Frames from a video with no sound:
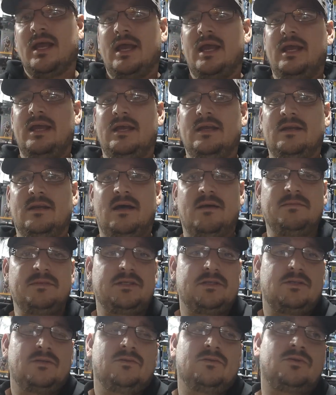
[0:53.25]
And I'm
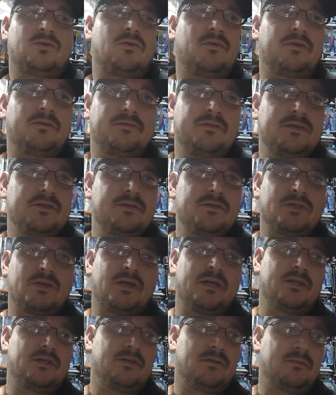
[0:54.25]
just doing toy reviews, so
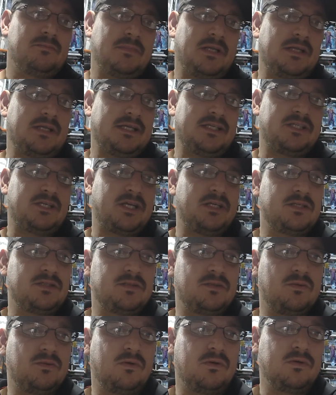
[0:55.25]
I know I'm not like changing
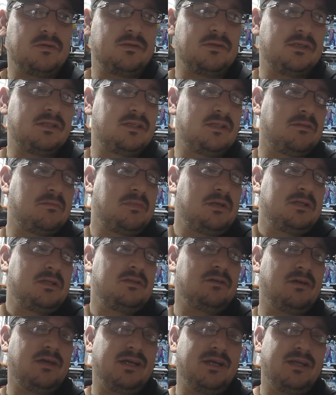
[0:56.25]
the world or anything, but
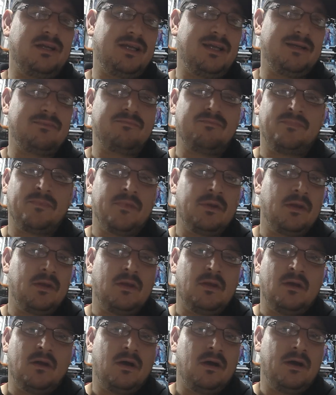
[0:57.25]
I get like
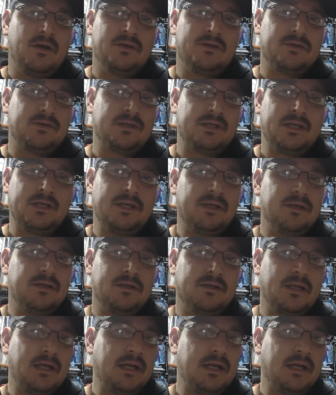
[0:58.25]
100 here and